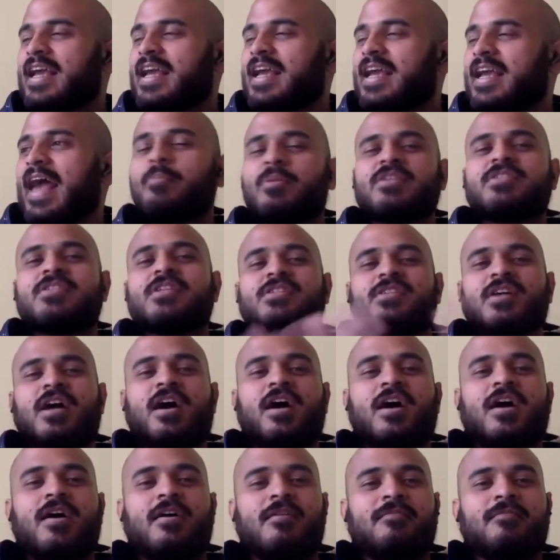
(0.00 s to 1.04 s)
and the business
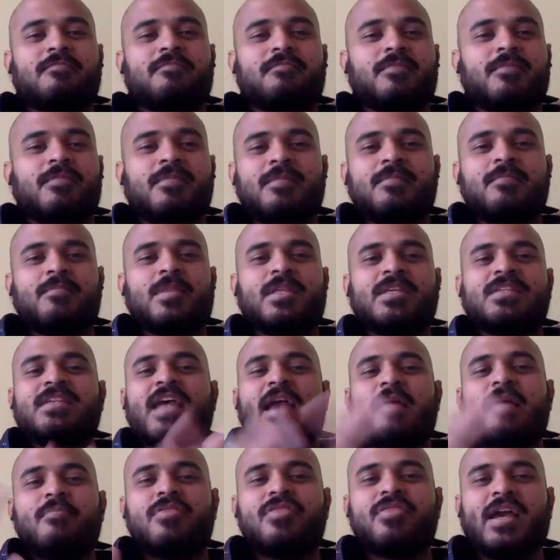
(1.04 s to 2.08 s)
are the
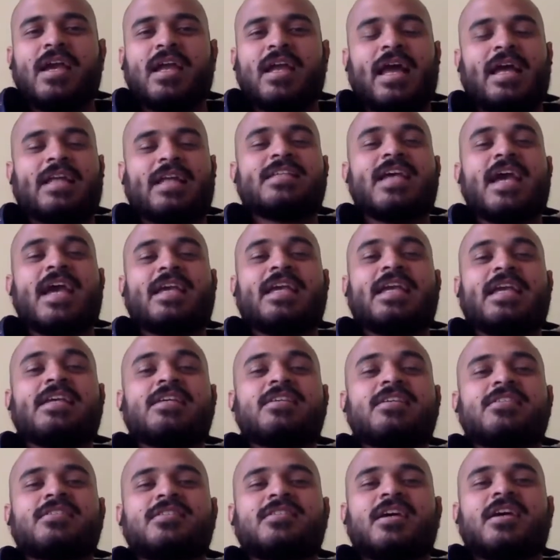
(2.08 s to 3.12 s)
same thing. Like, tech
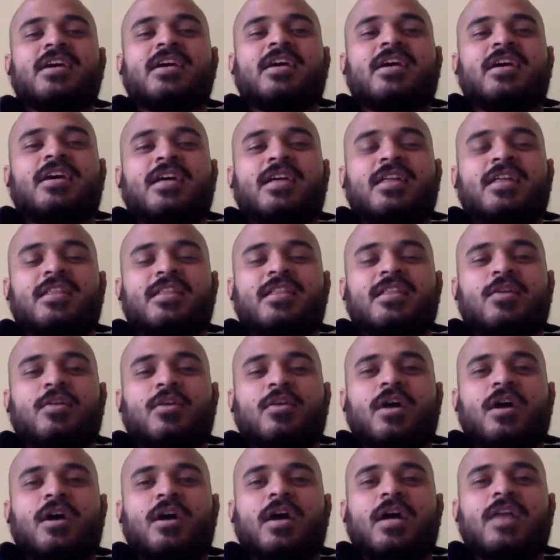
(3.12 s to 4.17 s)
is
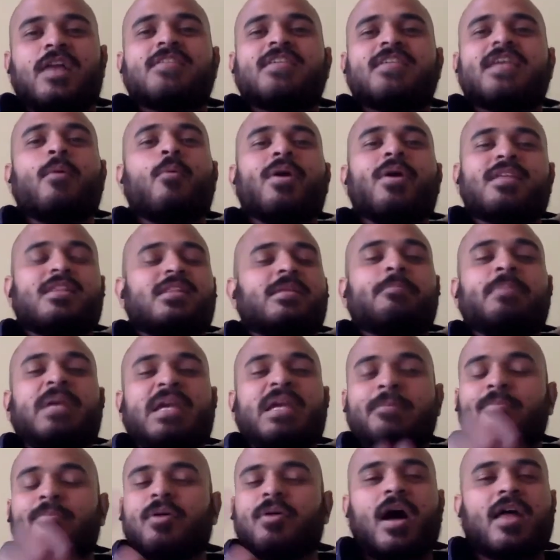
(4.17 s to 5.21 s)
in the same way that the
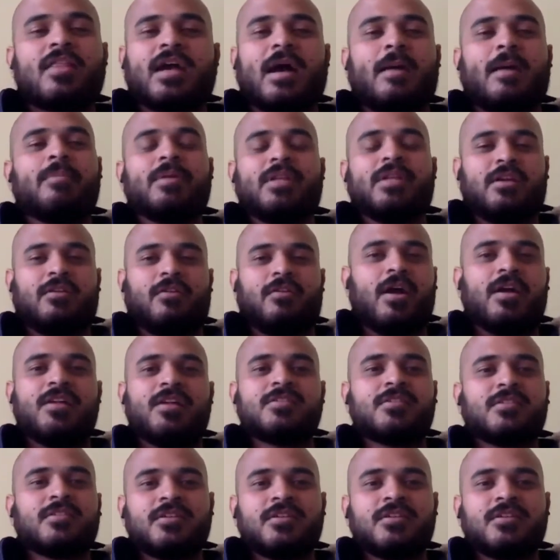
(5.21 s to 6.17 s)
people are the company, right?